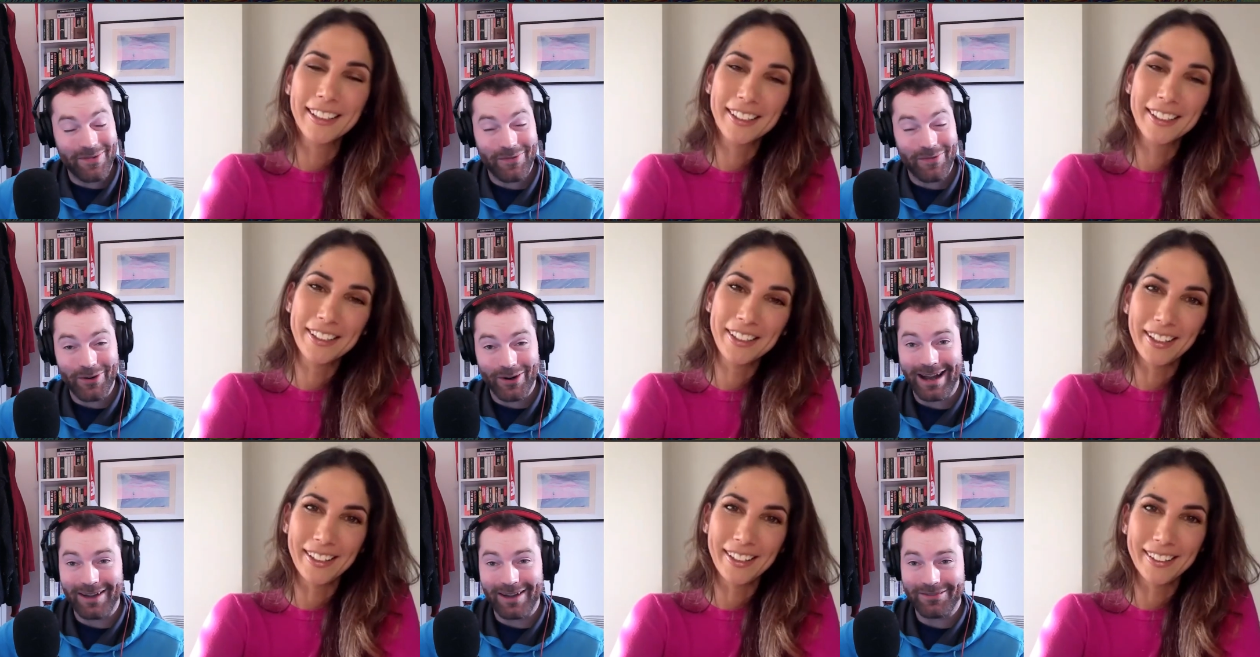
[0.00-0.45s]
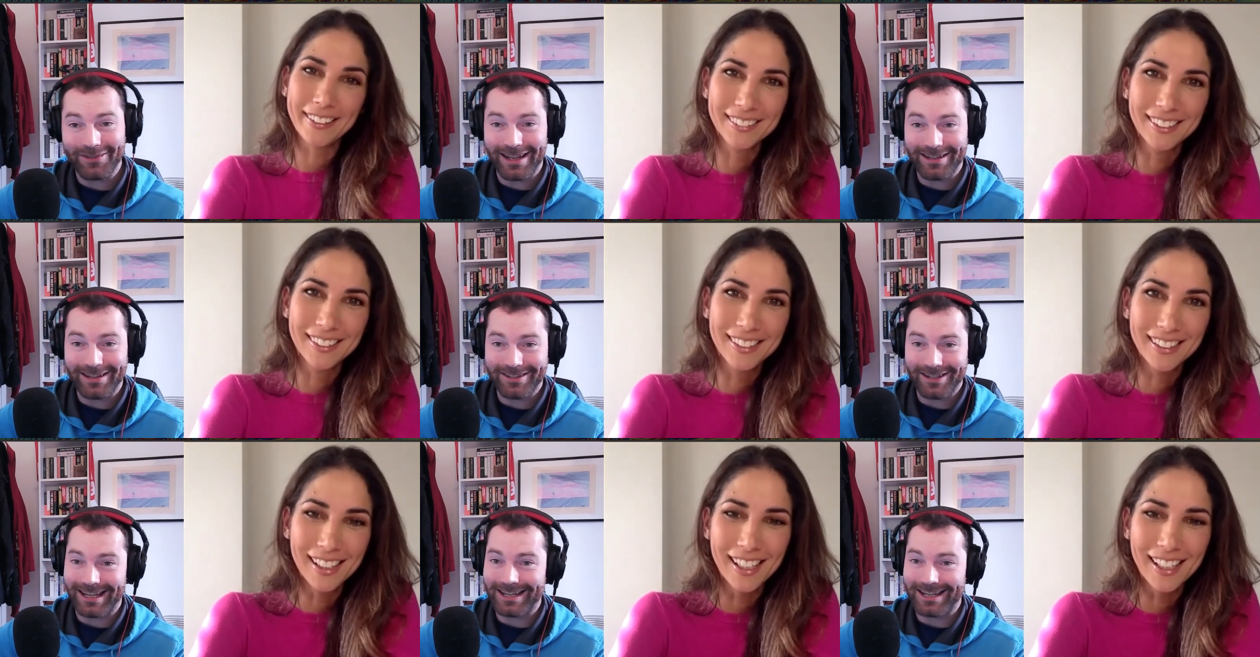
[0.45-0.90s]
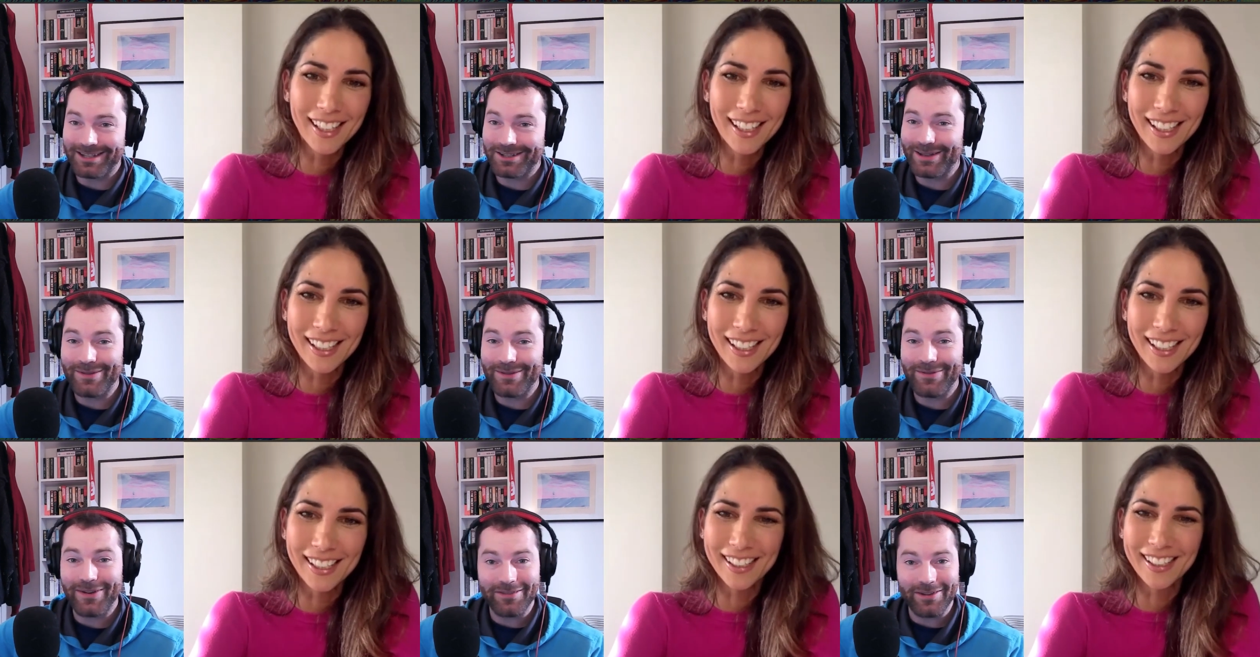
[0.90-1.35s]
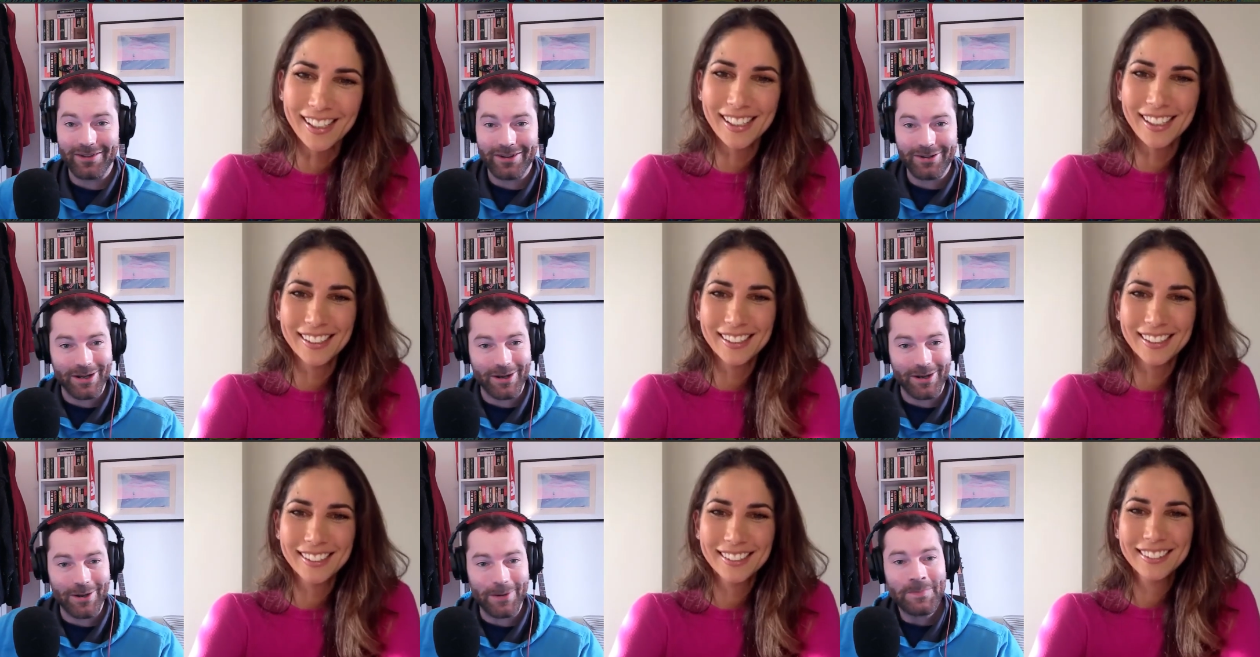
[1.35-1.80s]
Speaker 1: for having done that 25 years
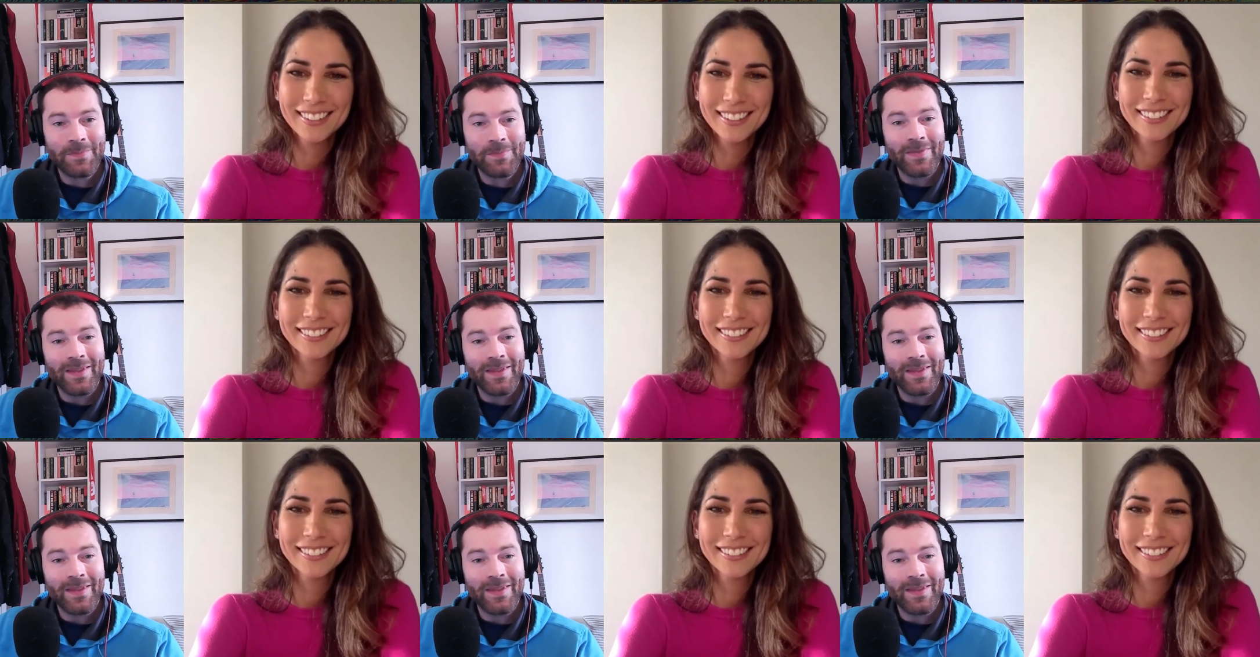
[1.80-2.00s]
ago